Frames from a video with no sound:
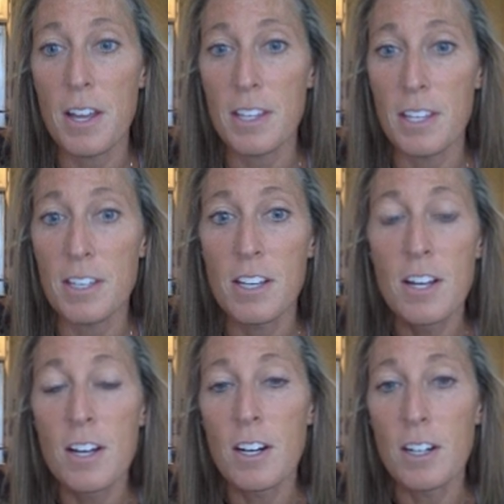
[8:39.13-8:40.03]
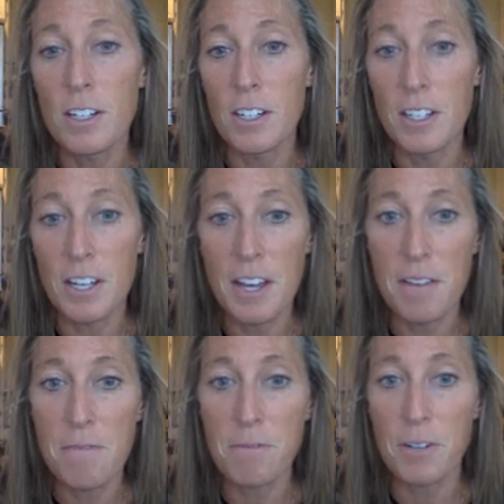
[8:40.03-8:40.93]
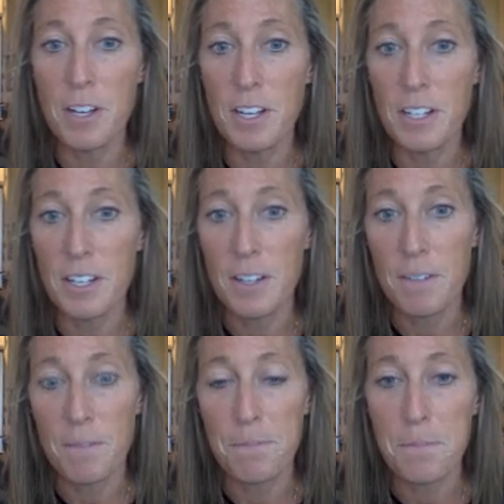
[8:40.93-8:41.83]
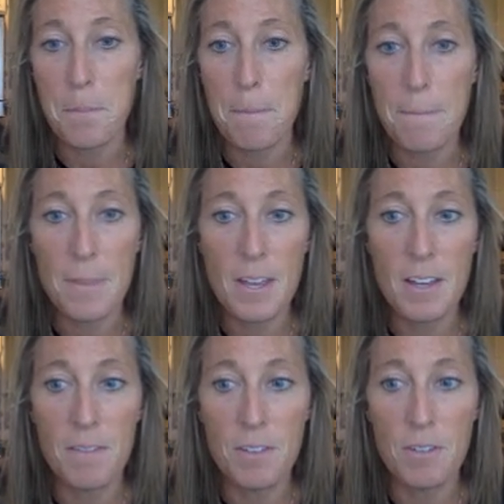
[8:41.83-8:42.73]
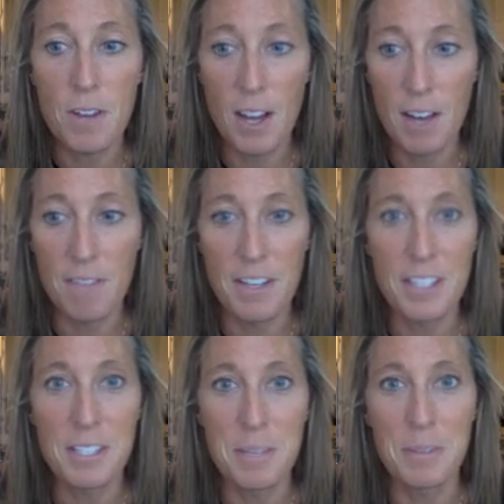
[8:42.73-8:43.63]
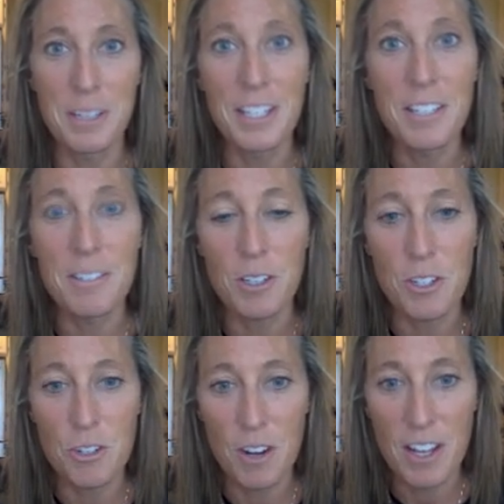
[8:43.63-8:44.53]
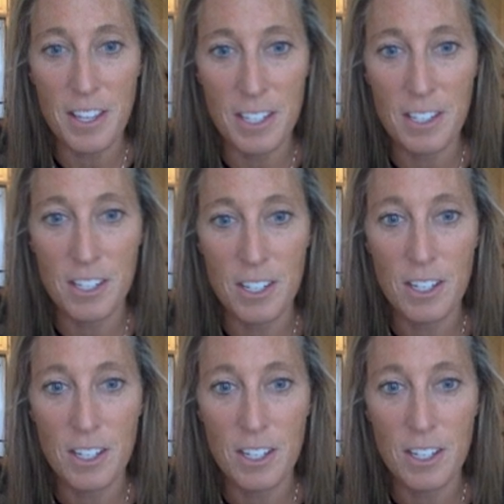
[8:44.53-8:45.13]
these on a friend. If you have a sibling, you could try this.